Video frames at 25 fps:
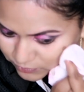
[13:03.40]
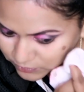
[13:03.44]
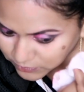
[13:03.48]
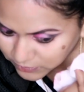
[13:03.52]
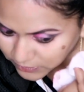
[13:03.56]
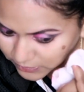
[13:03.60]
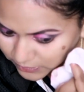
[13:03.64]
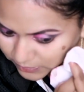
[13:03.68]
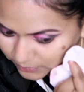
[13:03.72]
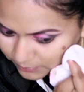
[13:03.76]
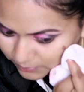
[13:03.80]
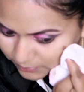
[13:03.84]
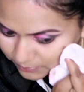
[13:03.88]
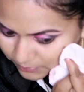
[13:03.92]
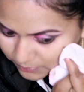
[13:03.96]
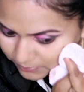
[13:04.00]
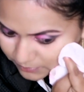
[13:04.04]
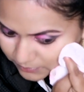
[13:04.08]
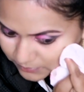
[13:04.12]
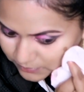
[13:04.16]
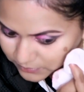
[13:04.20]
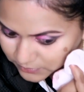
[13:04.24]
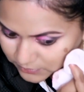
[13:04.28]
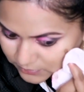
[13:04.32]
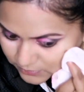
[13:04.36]
to dab
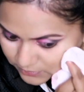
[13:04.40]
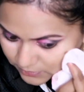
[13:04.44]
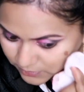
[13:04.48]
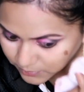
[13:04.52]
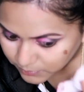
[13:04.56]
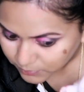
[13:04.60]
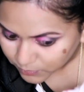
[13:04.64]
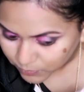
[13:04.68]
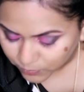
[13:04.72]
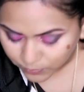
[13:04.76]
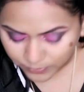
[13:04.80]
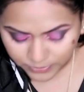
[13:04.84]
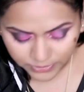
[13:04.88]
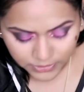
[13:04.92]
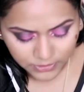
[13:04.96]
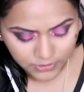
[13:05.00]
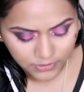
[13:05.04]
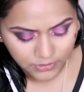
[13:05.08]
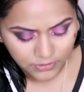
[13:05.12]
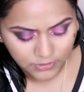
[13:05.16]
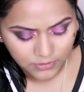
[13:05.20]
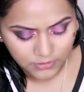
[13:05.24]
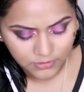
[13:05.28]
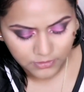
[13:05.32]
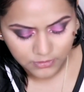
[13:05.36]
some
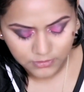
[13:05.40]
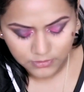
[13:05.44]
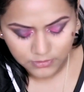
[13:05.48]
away.